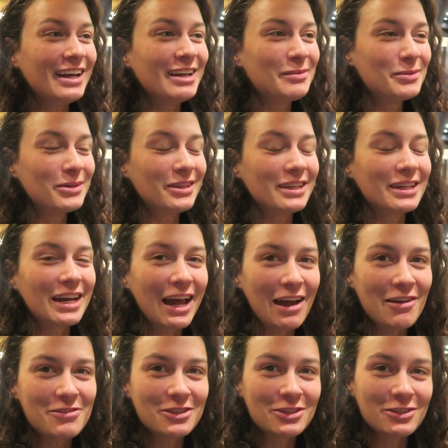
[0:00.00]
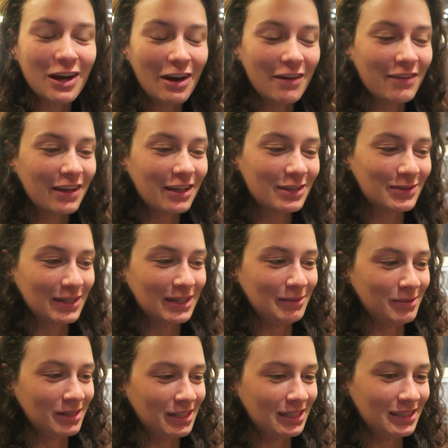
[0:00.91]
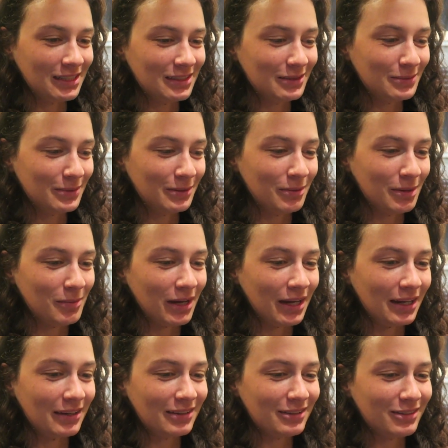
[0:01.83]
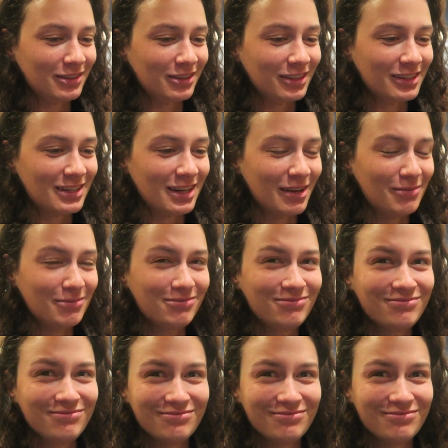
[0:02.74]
and in Berlin I have to drive like 20 minutes with my bike all the time